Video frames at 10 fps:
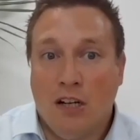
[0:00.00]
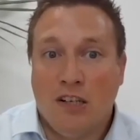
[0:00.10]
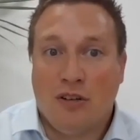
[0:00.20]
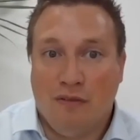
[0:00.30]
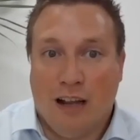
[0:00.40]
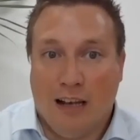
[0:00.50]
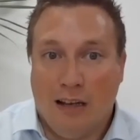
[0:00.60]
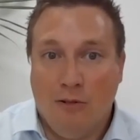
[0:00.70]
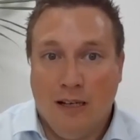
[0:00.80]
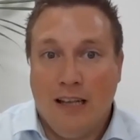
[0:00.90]
monetary
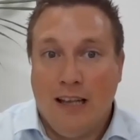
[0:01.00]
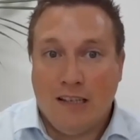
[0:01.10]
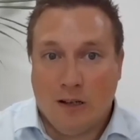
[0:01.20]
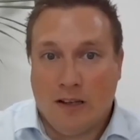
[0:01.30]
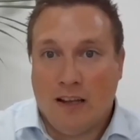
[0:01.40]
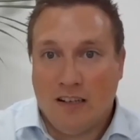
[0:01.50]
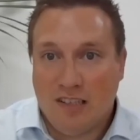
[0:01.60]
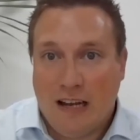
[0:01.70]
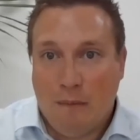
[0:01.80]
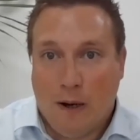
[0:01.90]
value, is looking at
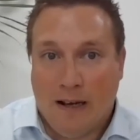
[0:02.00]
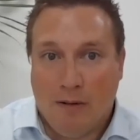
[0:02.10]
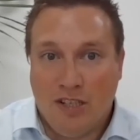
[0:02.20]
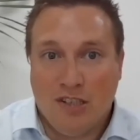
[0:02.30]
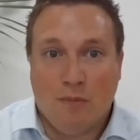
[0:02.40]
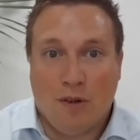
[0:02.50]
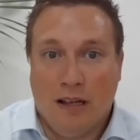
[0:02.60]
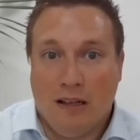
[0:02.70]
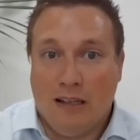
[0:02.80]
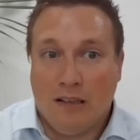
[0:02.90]
estate planning, which is
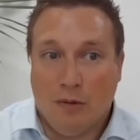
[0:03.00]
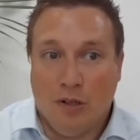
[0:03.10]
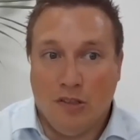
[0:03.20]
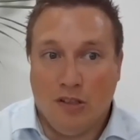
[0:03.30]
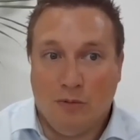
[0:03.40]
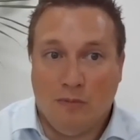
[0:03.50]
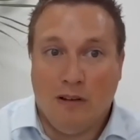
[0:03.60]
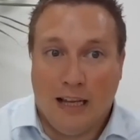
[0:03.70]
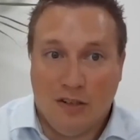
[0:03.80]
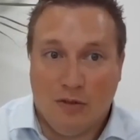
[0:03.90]
something I'll come on to
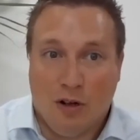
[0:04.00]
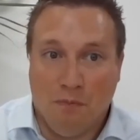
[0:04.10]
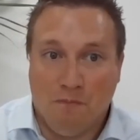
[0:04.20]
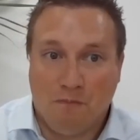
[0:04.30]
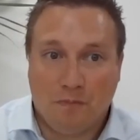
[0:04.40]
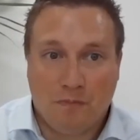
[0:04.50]
later on.